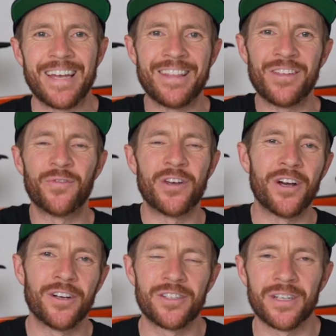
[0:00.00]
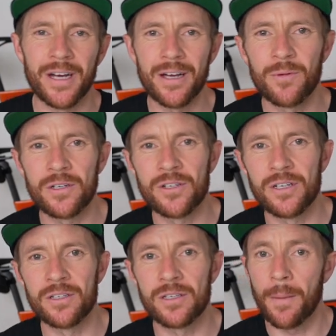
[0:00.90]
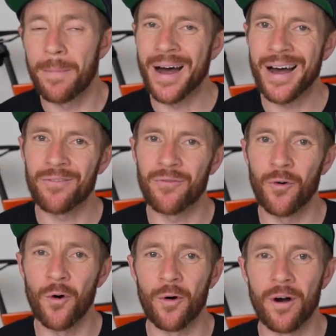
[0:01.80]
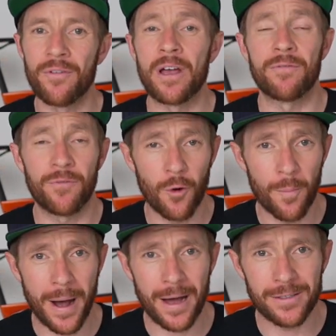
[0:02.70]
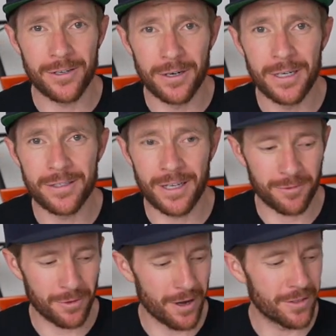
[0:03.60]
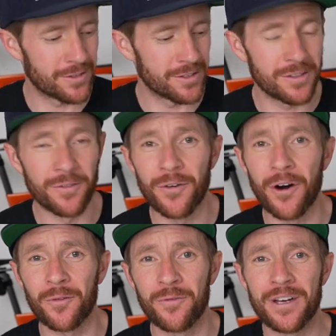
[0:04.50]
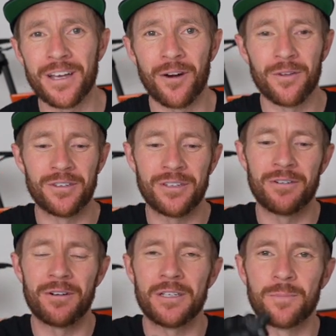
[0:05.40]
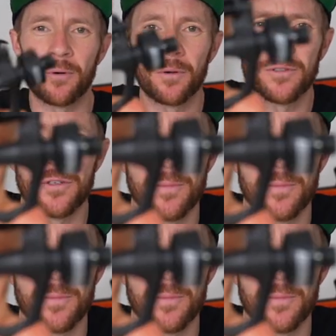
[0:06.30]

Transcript: In this video today, which is part four of a four-part series, that's right, this is the final video in the series brought to